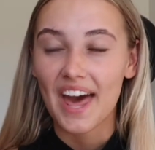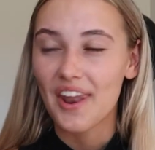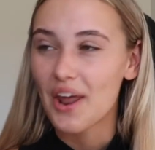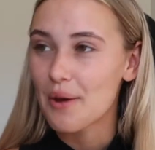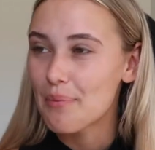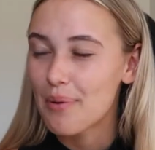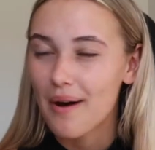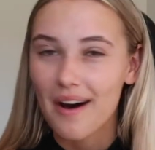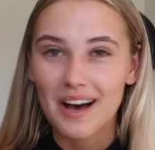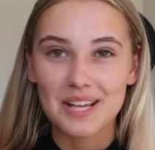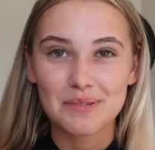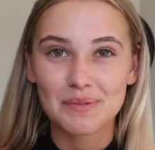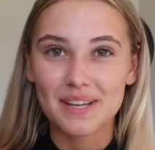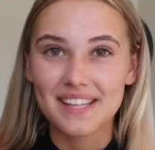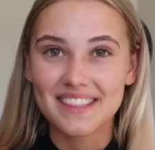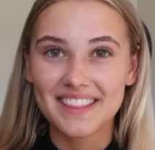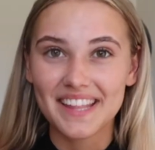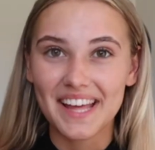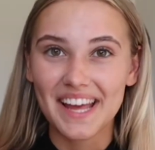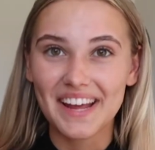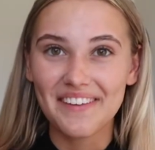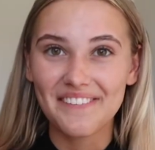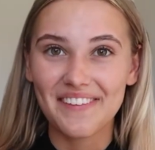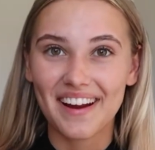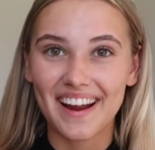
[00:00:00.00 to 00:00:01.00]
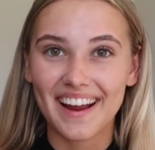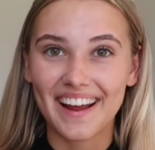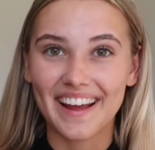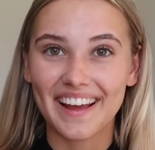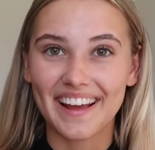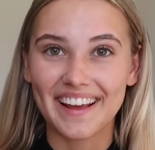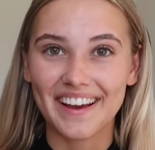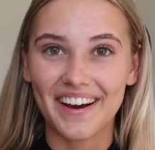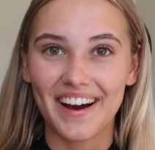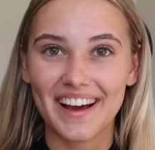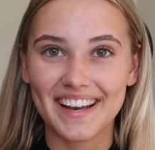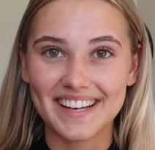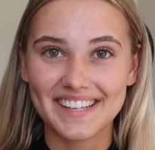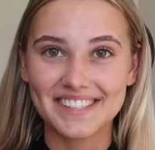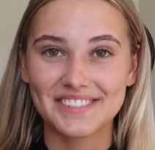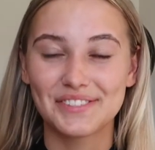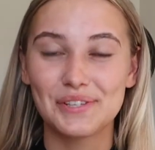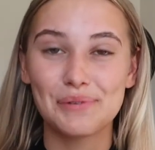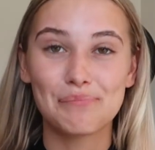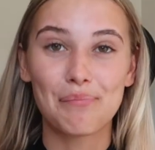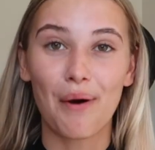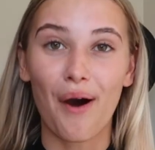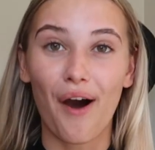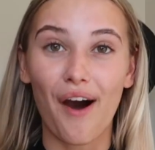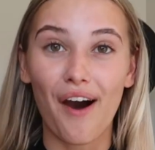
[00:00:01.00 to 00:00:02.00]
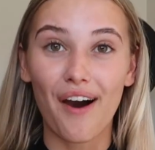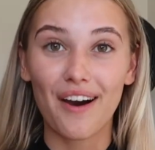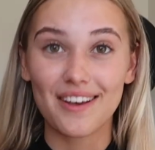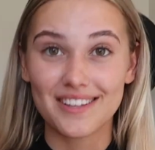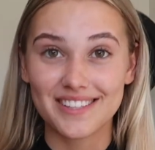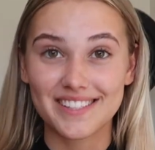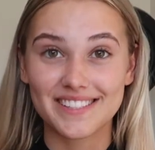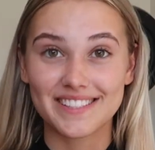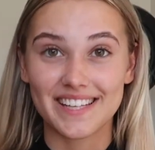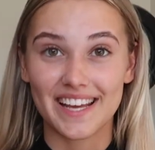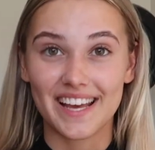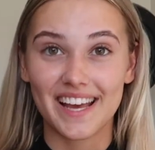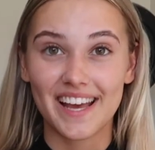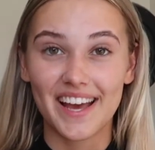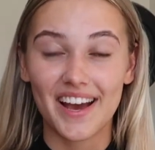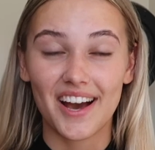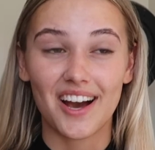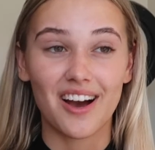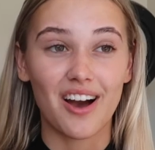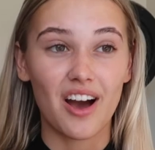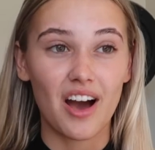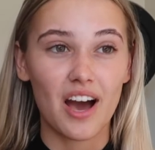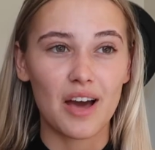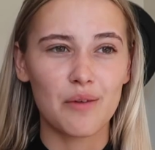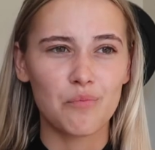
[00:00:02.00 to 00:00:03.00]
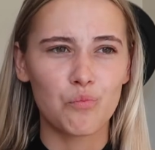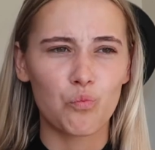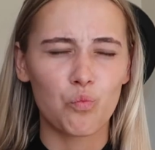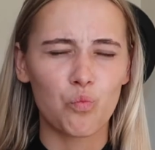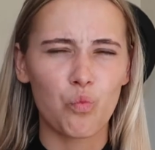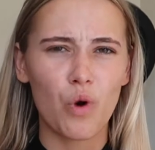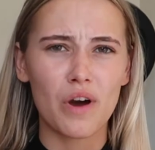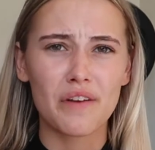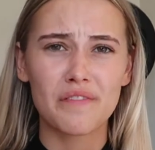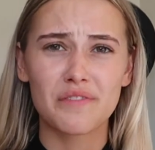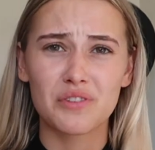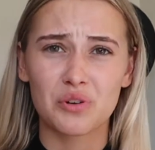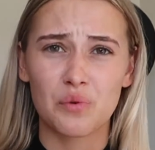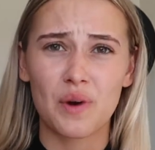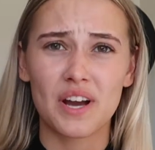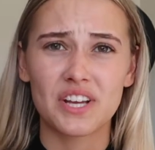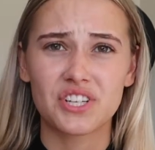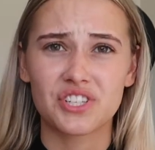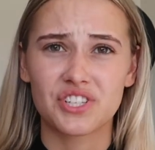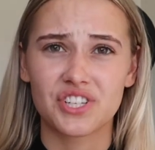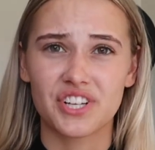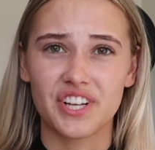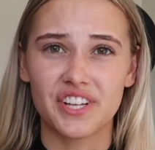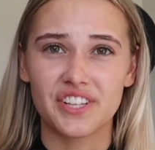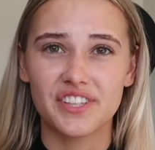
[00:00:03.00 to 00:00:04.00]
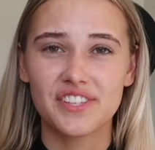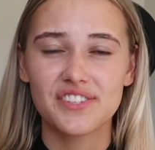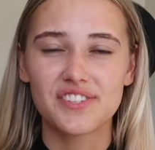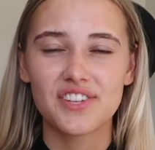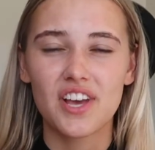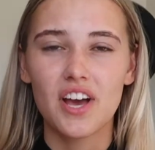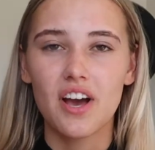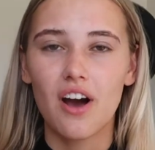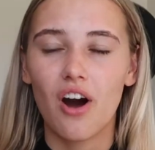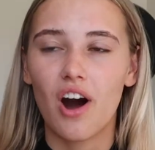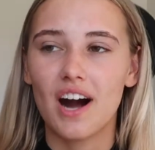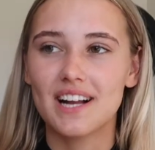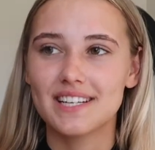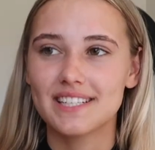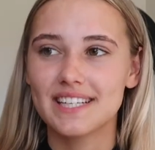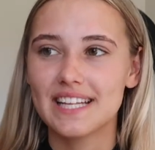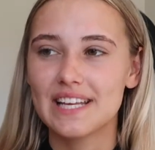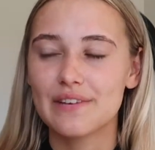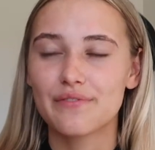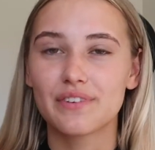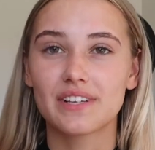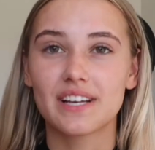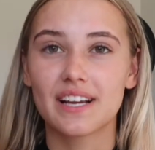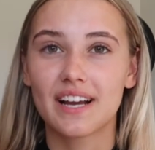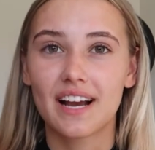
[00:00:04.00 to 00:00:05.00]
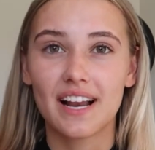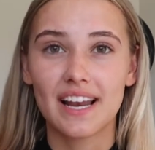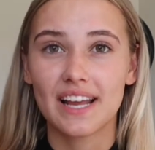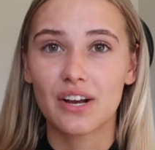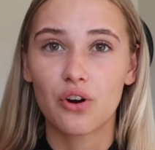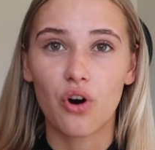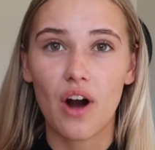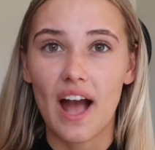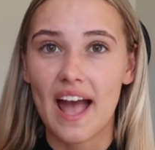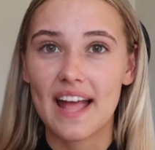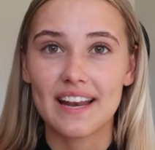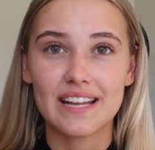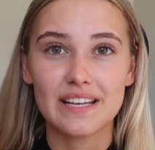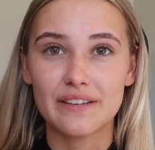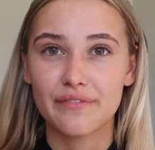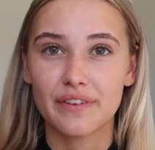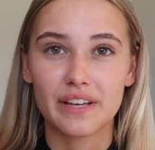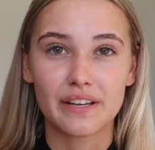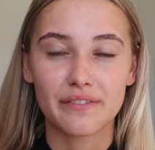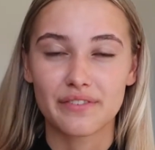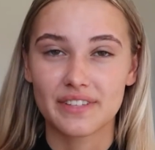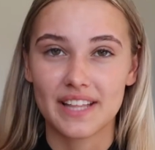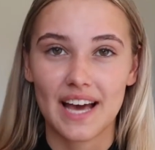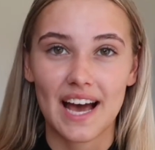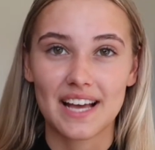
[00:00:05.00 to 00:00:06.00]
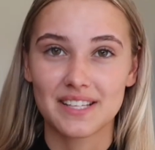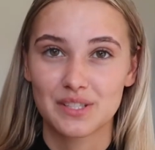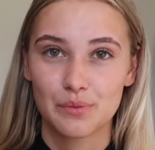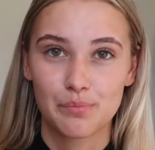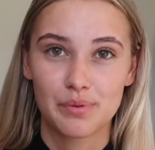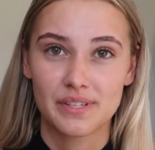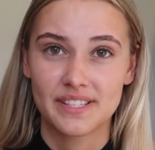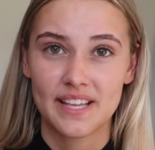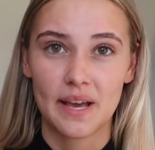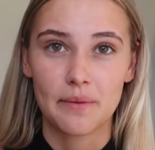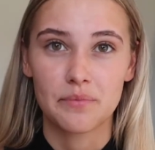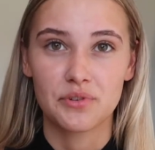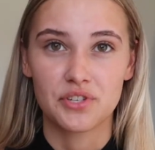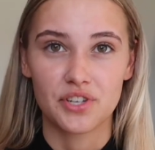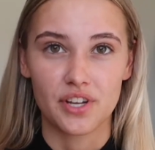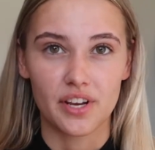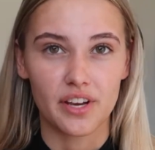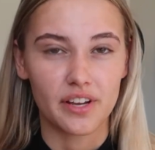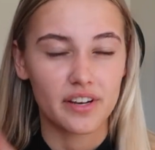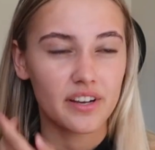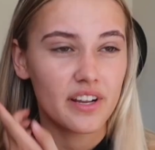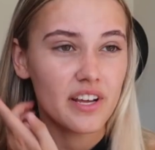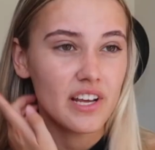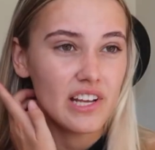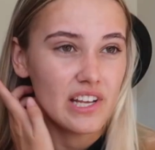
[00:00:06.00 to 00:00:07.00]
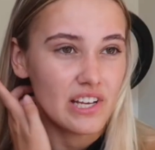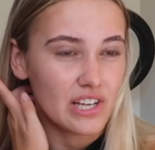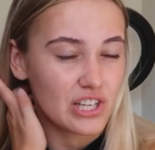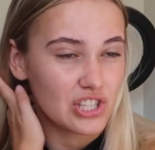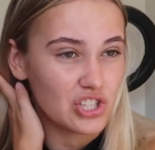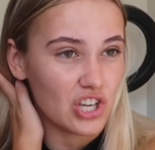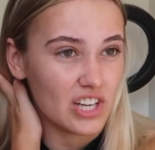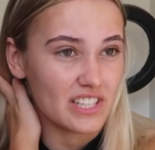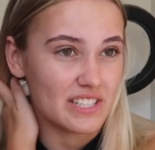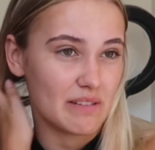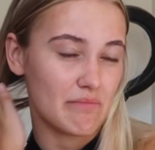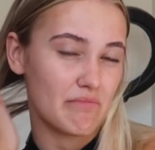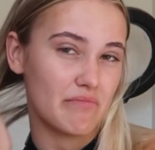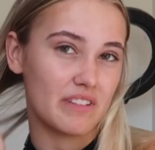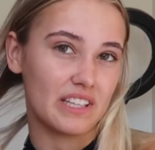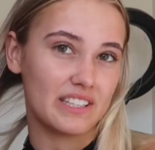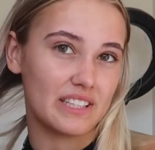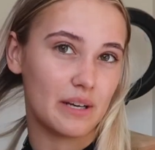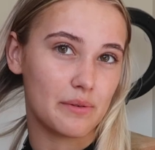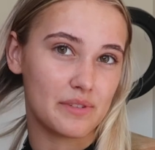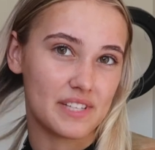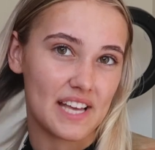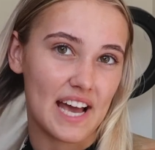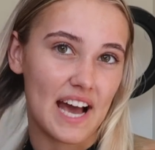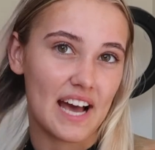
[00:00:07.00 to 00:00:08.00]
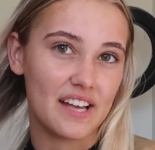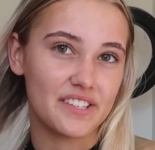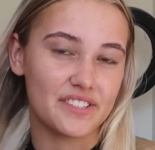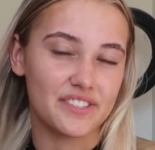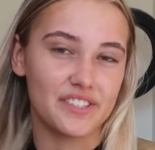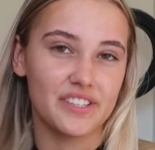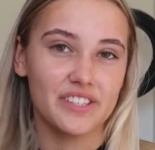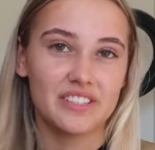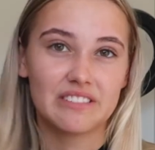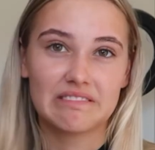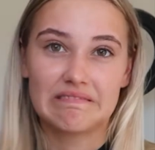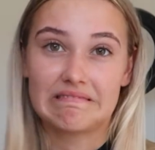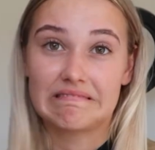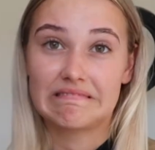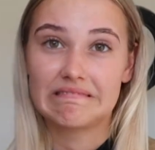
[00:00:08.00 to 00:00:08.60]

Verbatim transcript: I passed my theory. I literally passed it. And one of the questions, I didn't even click anything for the hazard perception because I didn't think there was a hazard.